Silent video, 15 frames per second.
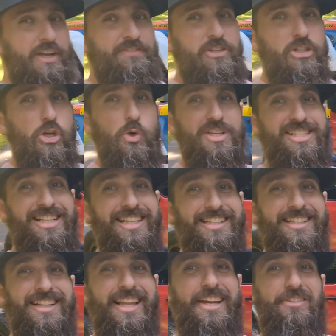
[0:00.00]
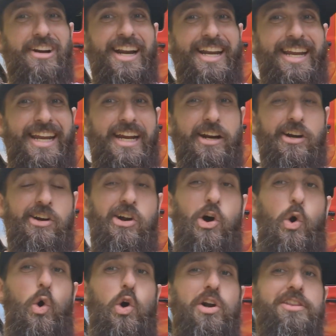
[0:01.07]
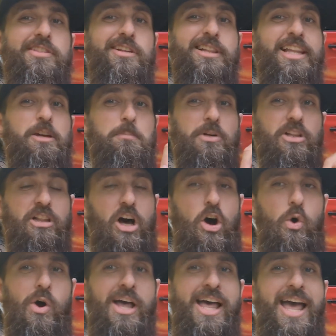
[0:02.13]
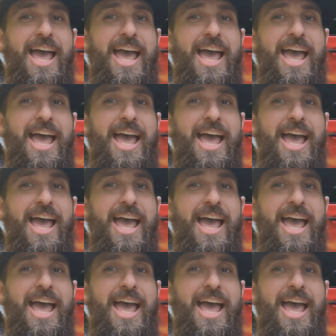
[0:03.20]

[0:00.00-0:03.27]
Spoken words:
have to do is click the link right here or the link below,